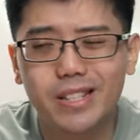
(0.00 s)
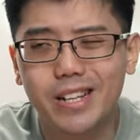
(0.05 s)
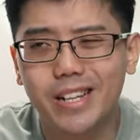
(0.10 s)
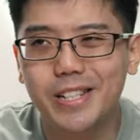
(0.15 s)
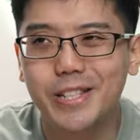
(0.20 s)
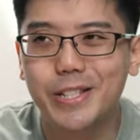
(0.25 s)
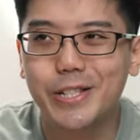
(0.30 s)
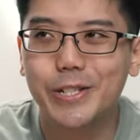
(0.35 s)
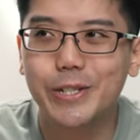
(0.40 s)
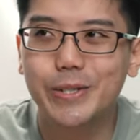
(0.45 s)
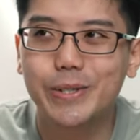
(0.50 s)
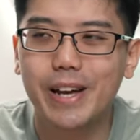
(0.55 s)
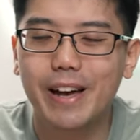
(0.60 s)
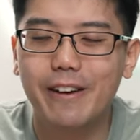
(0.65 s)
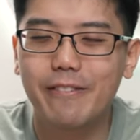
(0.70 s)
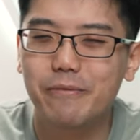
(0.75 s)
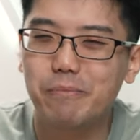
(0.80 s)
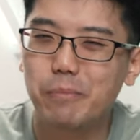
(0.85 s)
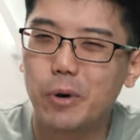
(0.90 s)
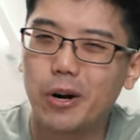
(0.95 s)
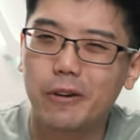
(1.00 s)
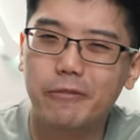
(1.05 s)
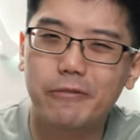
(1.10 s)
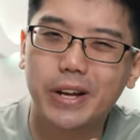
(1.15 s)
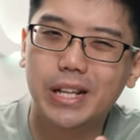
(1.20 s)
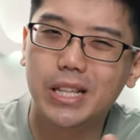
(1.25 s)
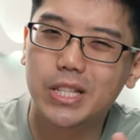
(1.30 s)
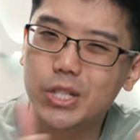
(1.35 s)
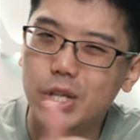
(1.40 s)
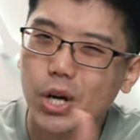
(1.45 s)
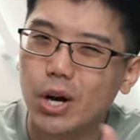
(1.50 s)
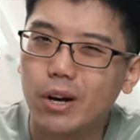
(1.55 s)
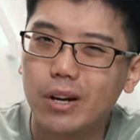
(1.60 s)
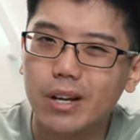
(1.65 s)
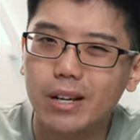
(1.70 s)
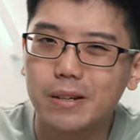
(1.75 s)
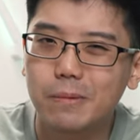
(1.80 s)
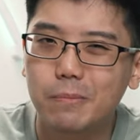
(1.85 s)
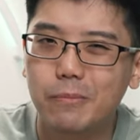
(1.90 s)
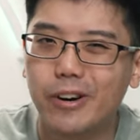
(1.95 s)
they do have more of a
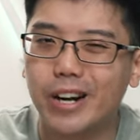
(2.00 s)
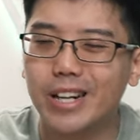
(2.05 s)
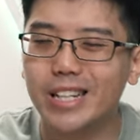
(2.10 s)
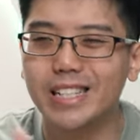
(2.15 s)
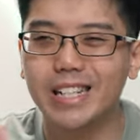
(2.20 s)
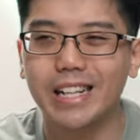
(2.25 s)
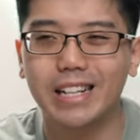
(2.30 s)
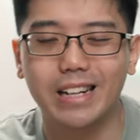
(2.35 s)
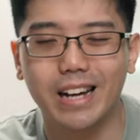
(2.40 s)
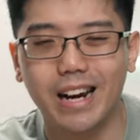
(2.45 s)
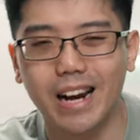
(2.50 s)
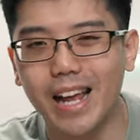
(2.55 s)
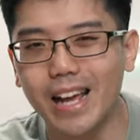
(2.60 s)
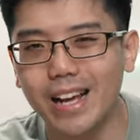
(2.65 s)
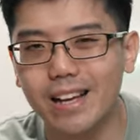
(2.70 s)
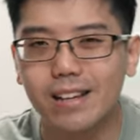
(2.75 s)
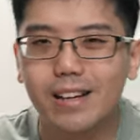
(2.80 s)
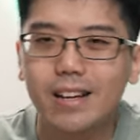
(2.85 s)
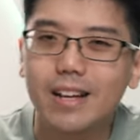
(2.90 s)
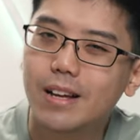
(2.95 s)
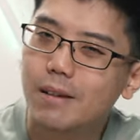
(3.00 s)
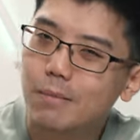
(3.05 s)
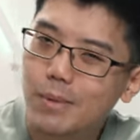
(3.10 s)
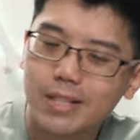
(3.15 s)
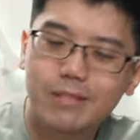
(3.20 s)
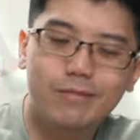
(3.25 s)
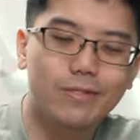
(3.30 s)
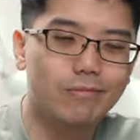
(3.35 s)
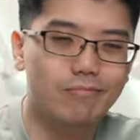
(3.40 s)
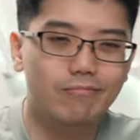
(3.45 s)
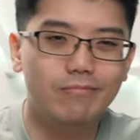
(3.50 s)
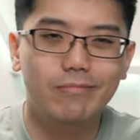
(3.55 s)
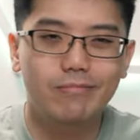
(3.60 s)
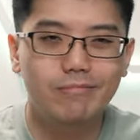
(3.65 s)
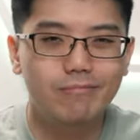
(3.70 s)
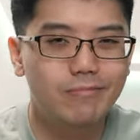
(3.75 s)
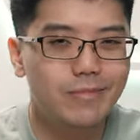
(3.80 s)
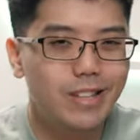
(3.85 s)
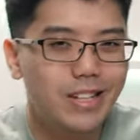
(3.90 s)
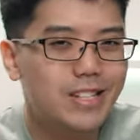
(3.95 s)
thock rather than a clack, but
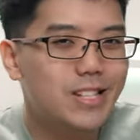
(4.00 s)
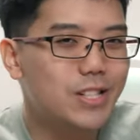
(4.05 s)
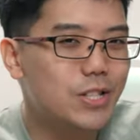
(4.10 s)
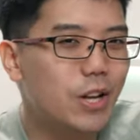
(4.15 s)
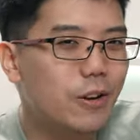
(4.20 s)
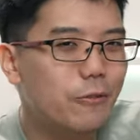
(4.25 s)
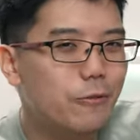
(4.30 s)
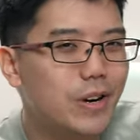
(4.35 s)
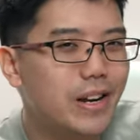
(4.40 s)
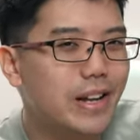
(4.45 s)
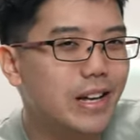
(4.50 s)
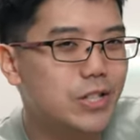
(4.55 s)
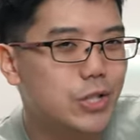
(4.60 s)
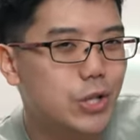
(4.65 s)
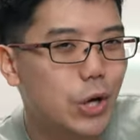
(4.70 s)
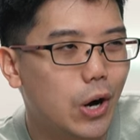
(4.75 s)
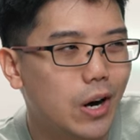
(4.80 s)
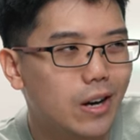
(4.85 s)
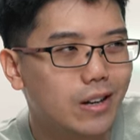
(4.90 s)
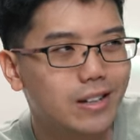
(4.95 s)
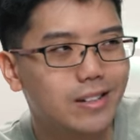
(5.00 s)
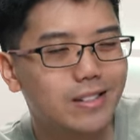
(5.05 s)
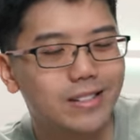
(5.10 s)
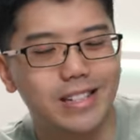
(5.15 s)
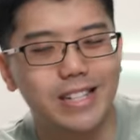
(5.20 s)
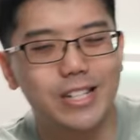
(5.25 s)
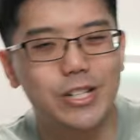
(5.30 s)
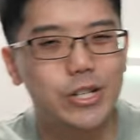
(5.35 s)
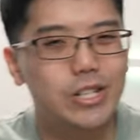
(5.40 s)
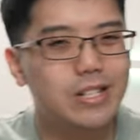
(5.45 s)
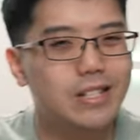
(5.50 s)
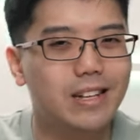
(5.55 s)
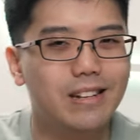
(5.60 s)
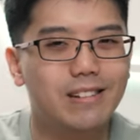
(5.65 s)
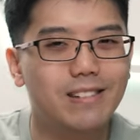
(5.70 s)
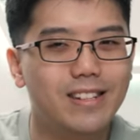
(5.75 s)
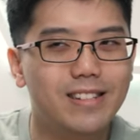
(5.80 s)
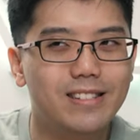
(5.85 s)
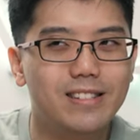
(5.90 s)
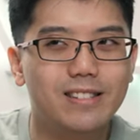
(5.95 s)
it's not really a thock, it's just
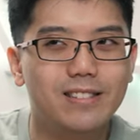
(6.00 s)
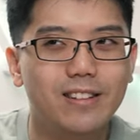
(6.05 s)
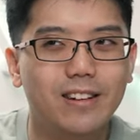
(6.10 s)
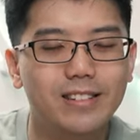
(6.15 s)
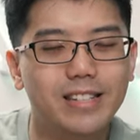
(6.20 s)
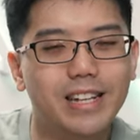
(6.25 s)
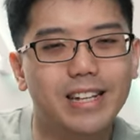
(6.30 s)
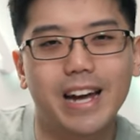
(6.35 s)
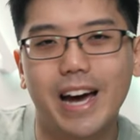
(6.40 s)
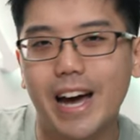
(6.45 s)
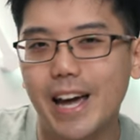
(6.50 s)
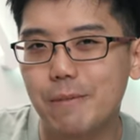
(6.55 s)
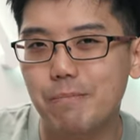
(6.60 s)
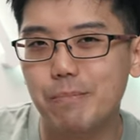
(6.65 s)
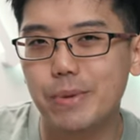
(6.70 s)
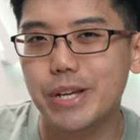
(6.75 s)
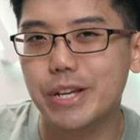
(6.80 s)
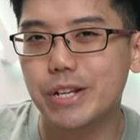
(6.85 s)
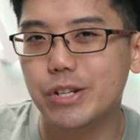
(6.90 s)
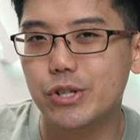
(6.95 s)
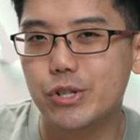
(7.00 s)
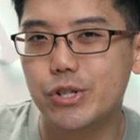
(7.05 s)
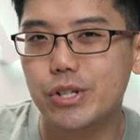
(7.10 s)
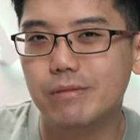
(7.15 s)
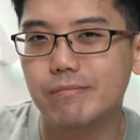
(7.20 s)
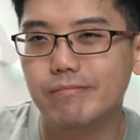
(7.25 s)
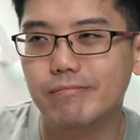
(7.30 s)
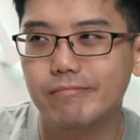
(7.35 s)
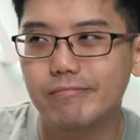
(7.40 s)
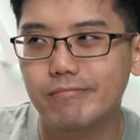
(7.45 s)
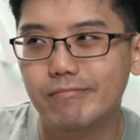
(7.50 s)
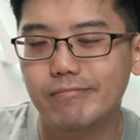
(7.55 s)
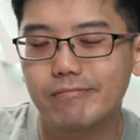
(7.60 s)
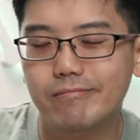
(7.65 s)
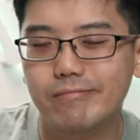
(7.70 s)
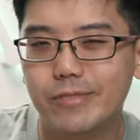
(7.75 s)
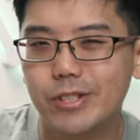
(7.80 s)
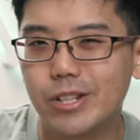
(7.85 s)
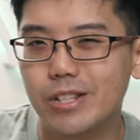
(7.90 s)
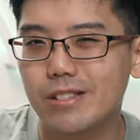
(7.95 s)
that it's not that high pitched,
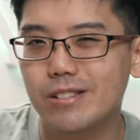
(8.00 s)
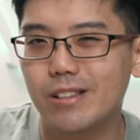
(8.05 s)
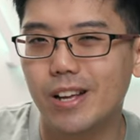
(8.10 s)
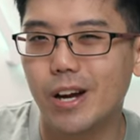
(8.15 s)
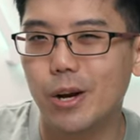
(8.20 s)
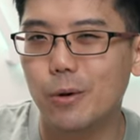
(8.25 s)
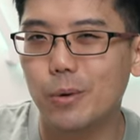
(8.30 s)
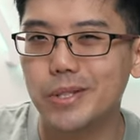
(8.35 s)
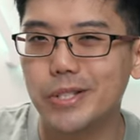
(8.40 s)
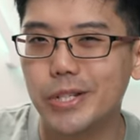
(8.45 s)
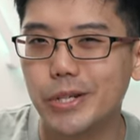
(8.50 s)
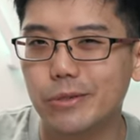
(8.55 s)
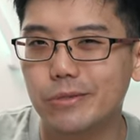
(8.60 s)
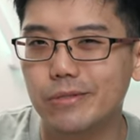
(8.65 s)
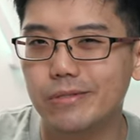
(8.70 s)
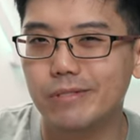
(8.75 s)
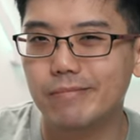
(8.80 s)
just lower tone.